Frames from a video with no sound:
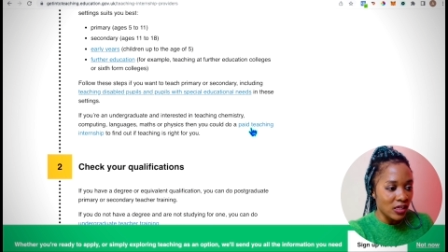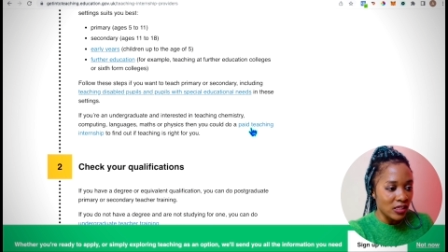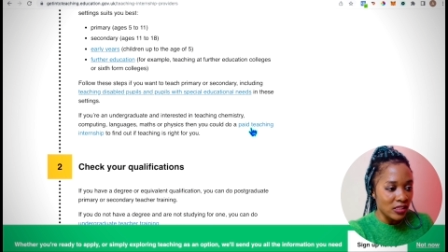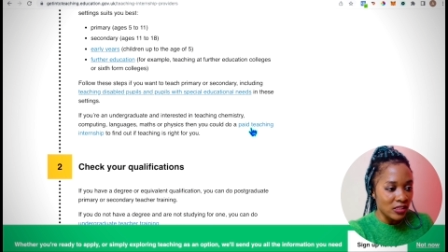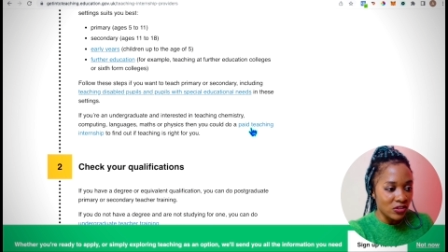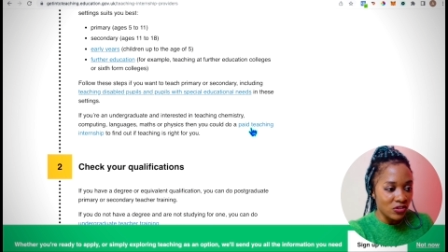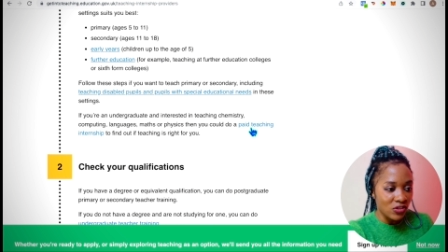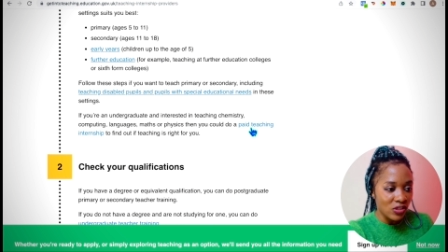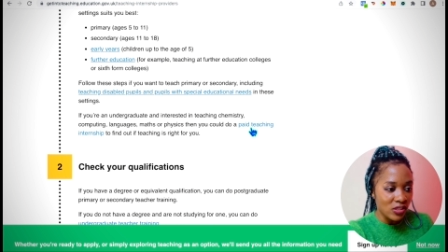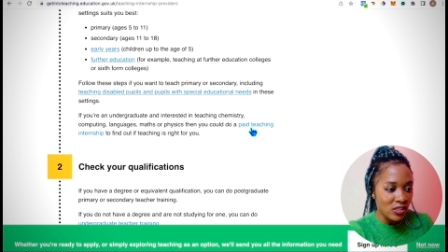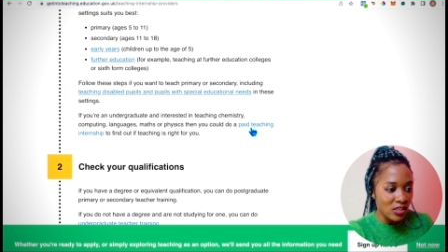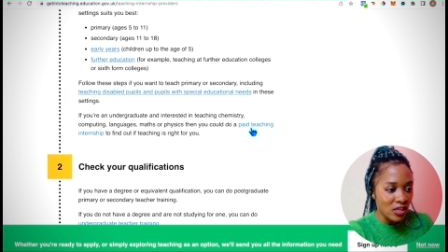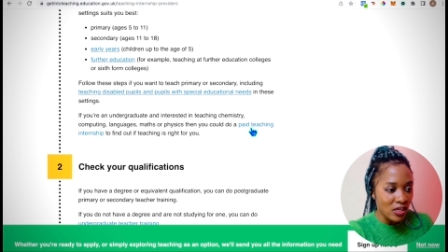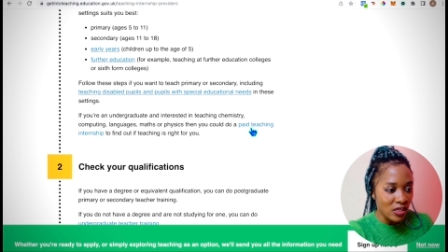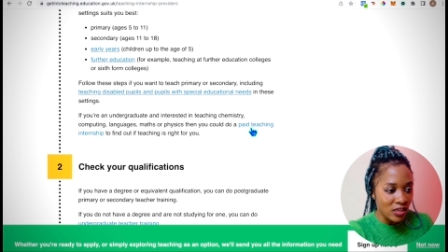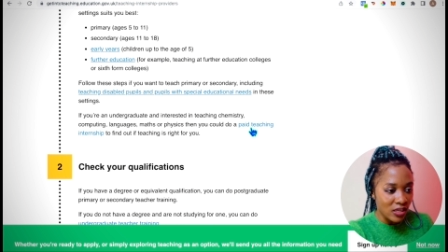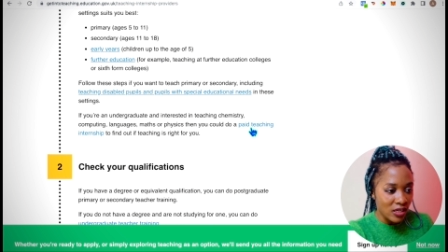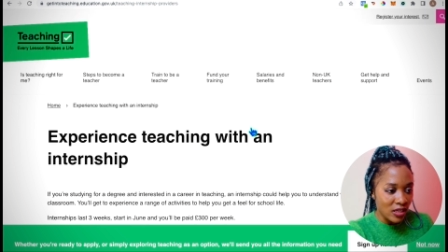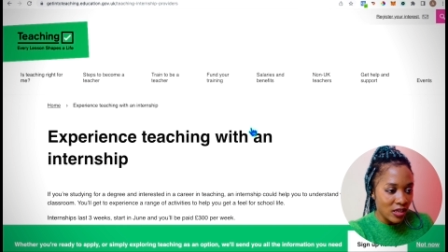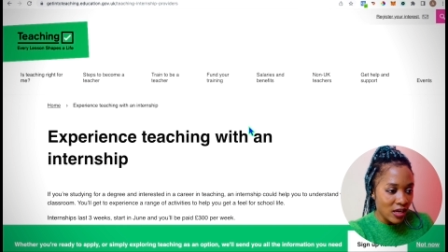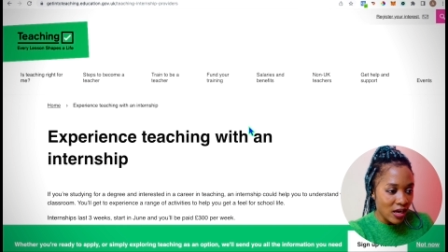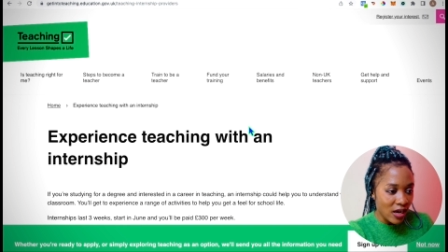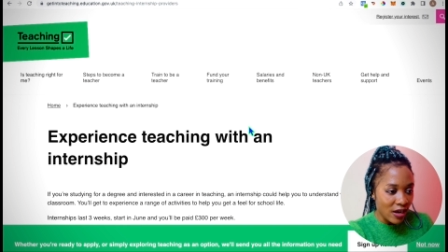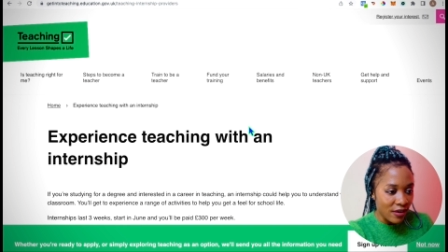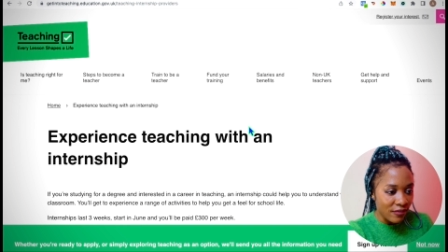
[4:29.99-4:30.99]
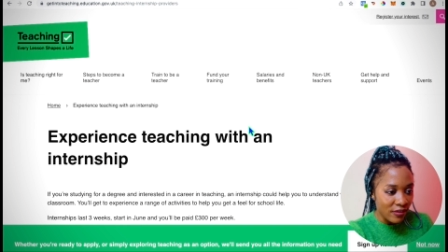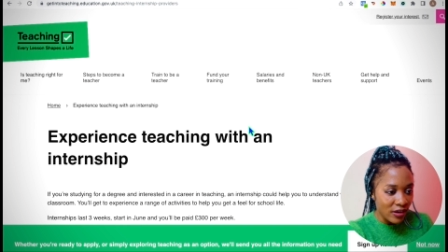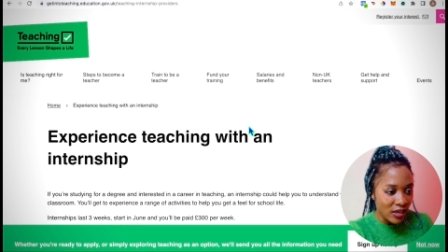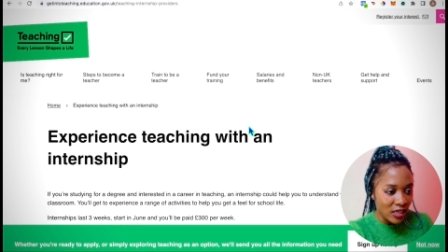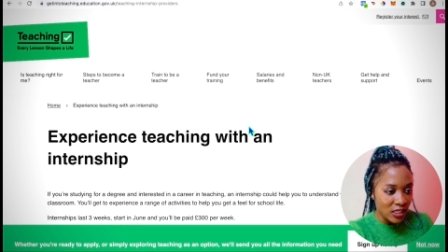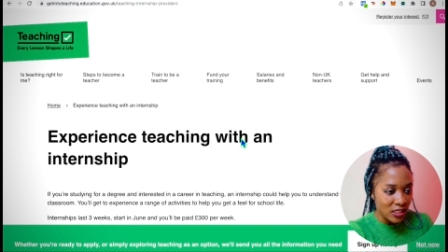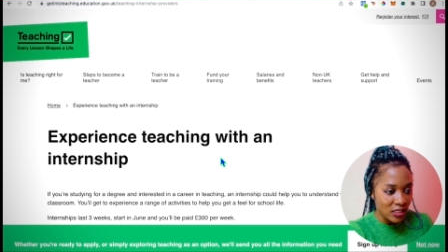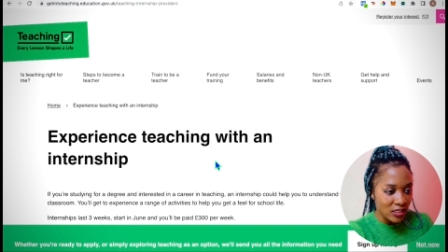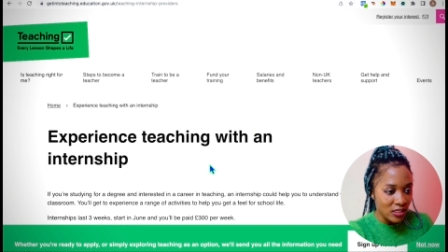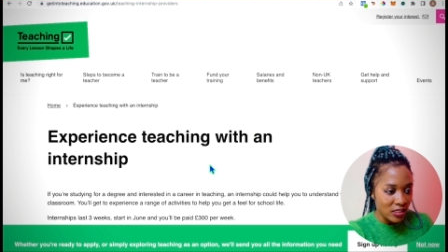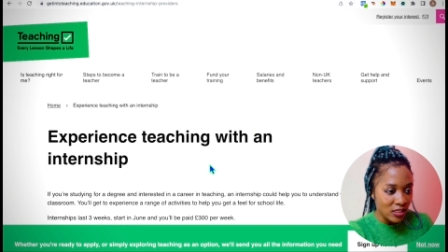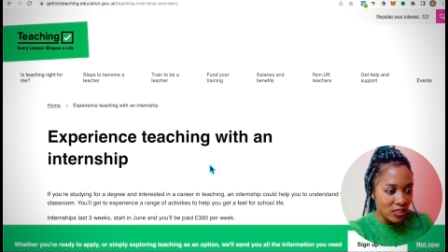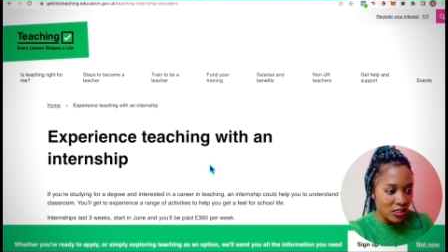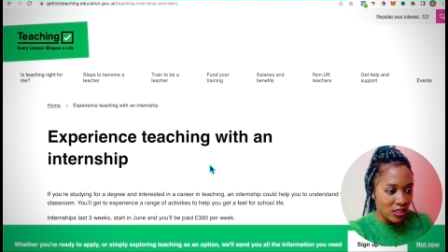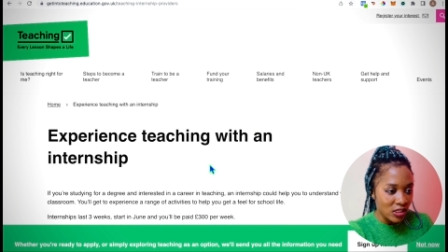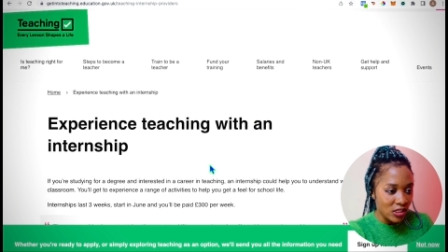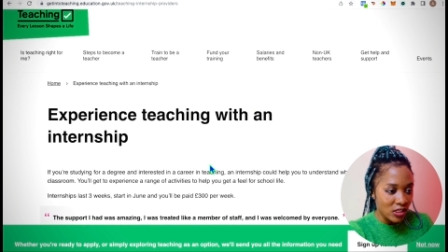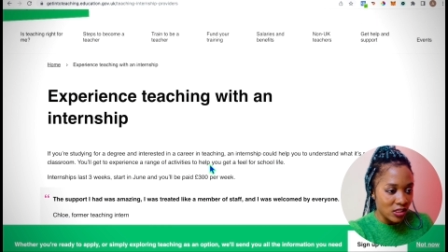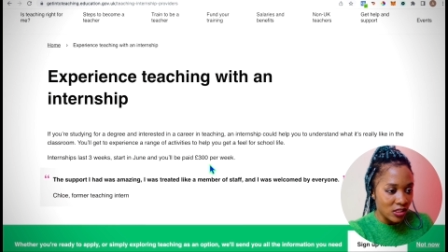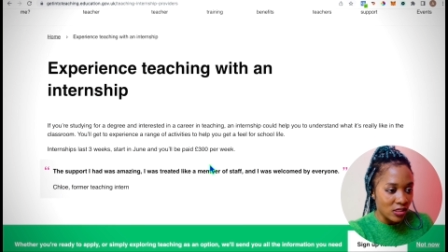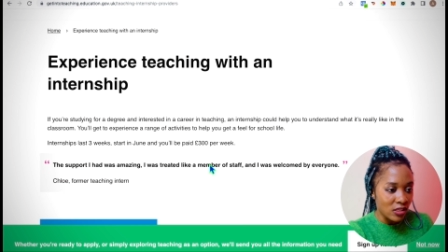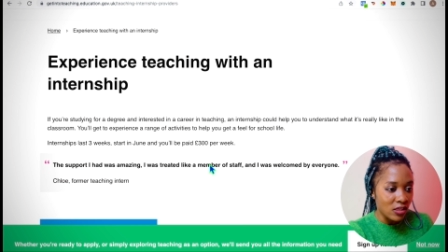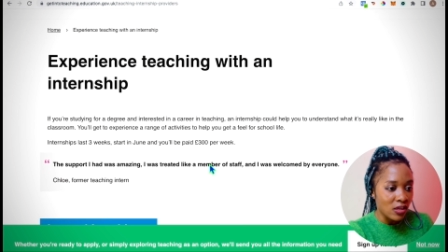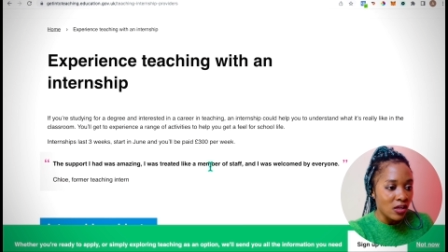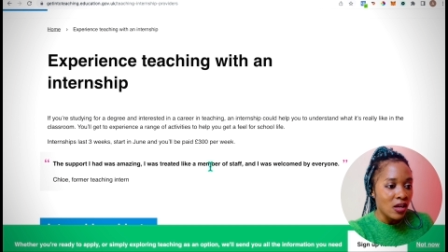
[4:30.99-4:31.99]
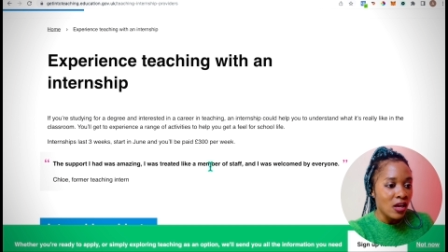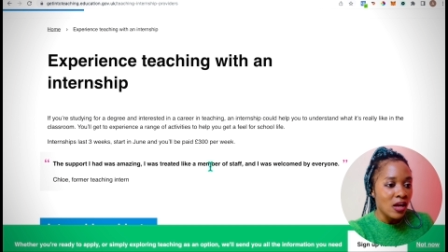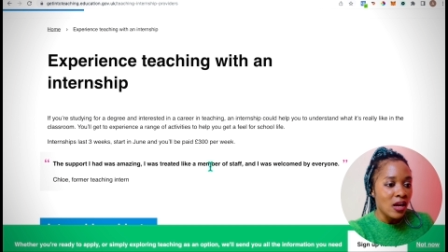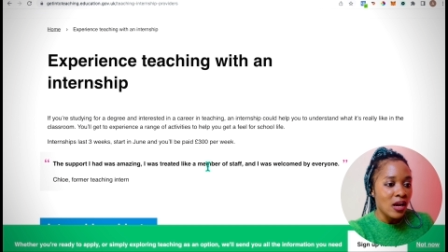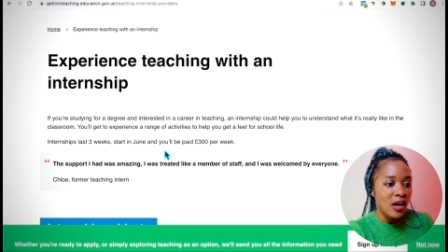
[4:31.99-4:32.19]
and interested in a career in teaching,